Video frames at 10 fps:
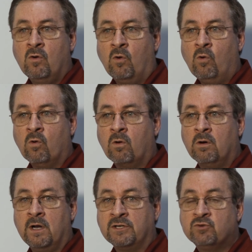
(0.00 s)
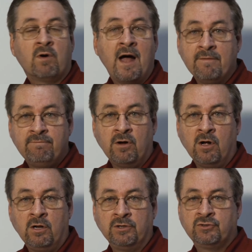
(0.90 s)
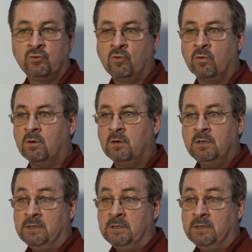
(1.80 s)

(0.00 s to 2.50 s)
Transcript: or a drive fault or